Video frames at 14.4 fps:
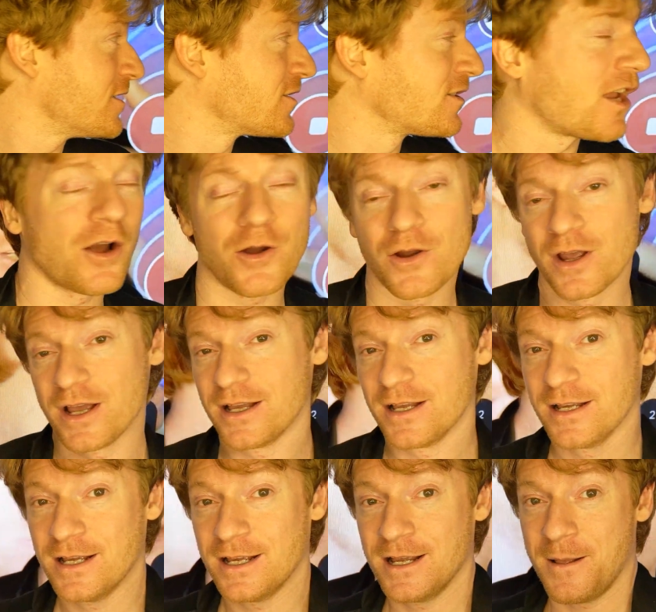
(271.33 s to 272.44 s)
So,
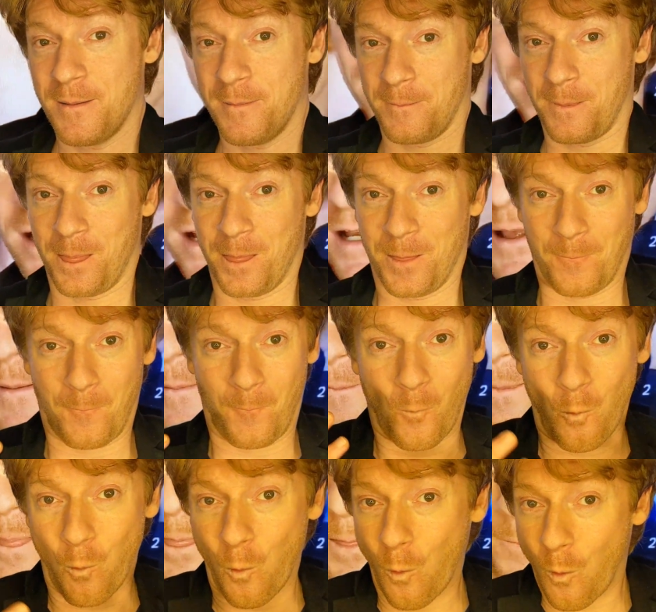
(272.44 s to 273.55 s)

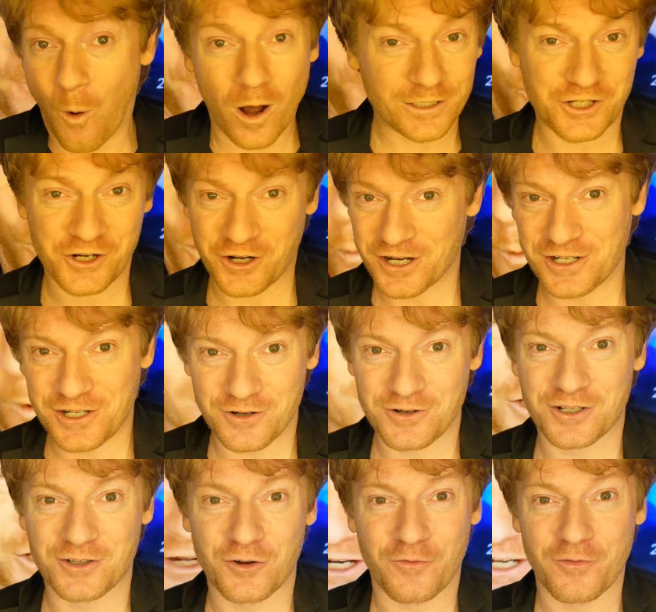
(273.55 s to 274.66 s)
what you're going to do
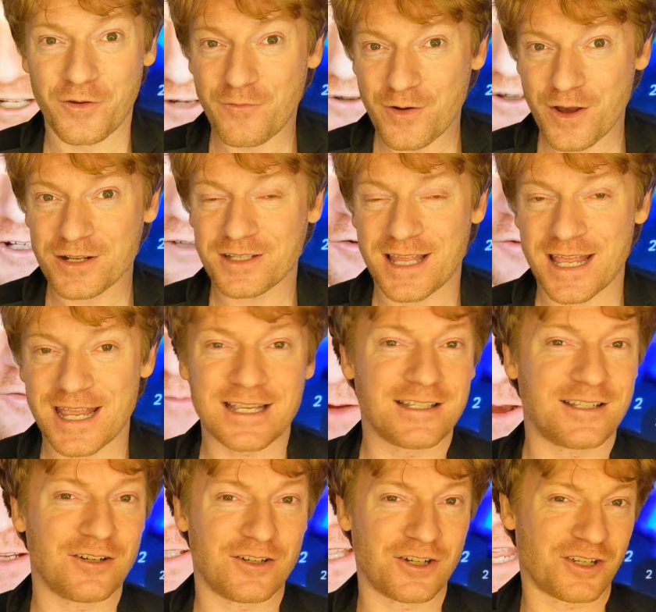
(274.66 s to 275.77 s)
to solve the first thing
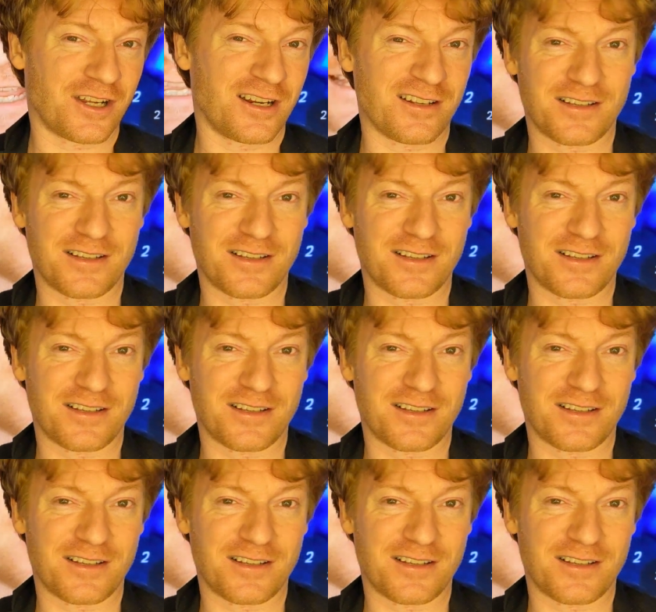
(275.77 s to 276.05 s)
is you're just going